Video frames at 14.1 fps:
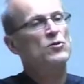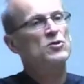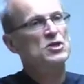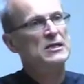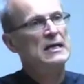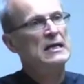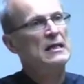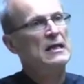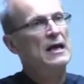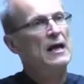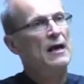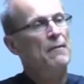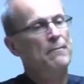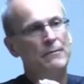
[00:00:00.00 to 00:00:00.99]
see
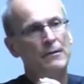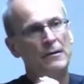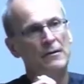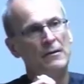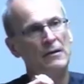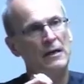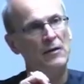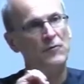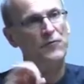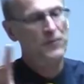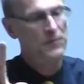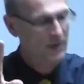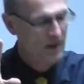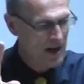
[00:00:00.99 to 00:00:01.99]
them in
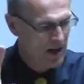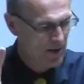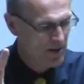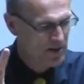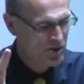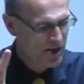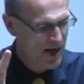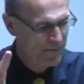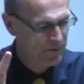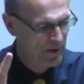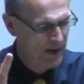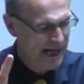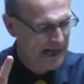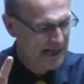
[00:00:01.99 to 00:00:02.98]
full color in
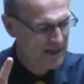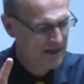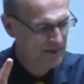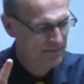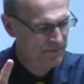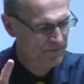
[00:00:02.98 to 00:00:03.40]
chapter 8.